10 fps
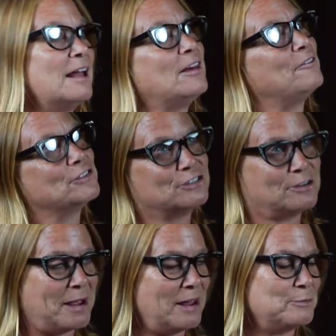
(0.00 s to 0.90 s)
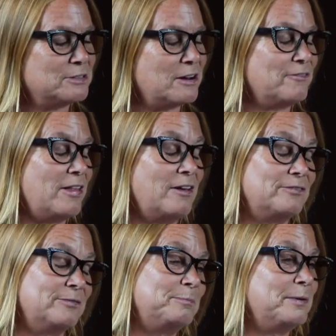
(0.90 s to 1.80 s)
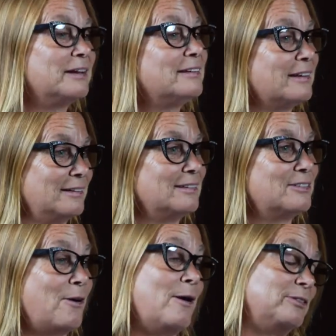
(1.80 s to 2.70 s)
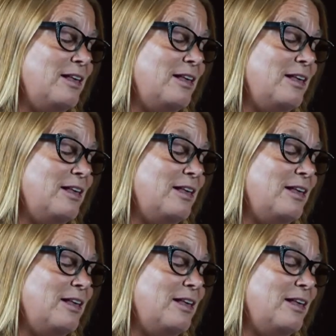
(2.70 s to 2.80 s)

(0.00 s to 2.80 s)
thought for sure my head was going to fall off, but it didn't. So I was